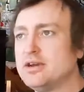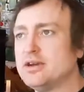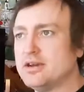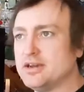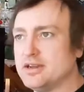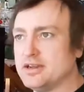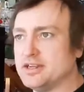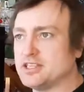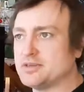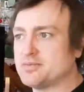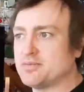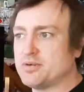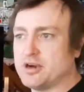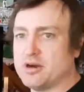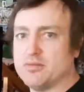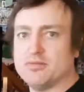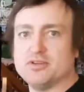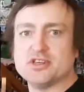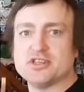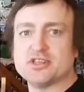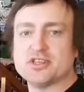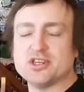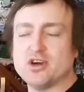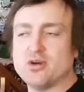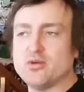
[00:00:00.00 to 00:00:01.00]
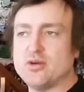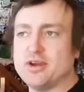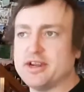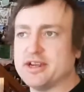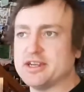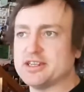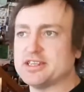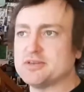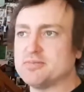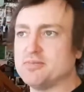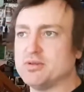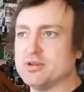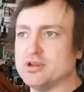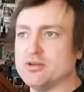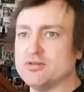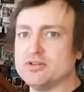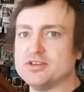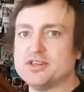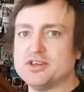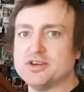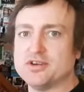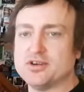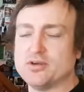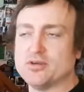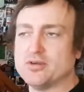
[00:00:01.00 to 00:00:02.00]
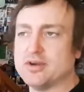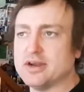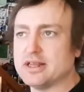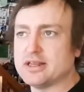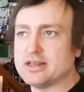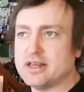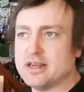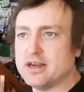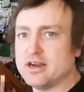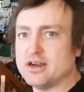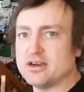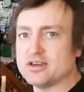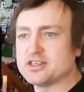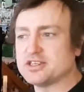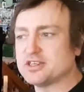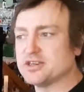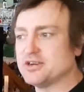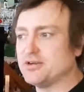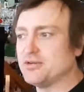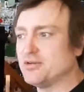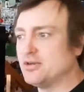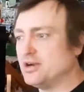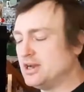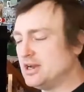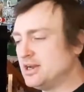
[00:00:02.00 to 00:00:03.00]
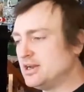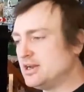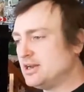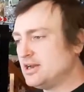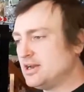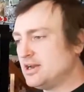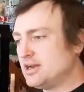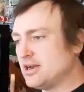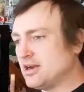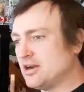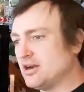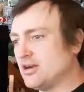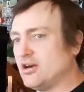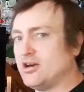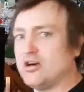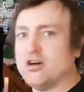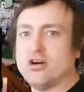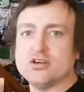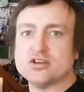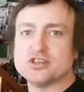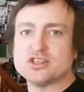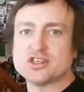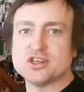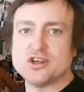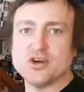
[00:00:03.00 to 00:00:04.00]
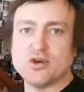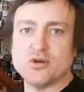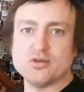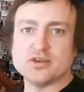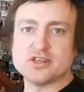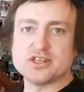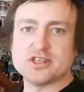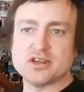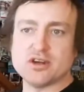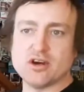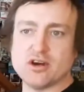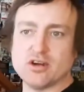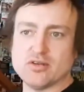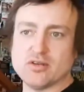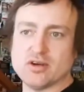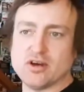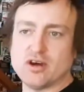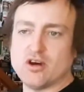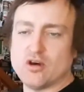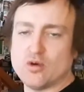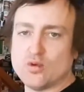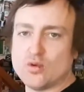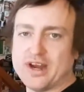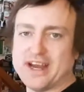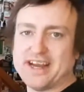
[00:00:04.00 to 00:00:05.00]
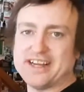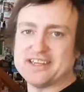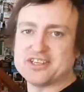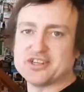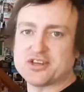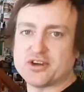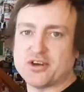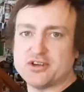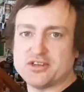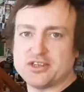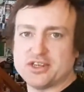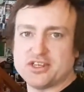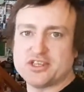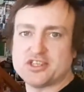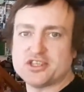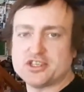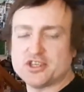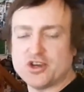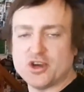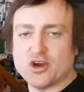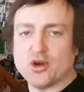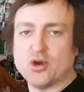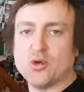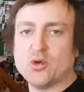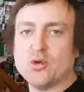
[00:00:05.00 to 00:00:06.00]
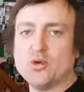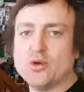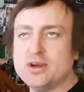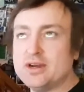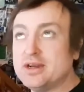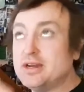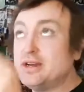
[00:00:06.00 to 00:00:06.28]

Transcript: it's probably snowing. It's below zero right there, so uh, all snow, all, all rain starts as snow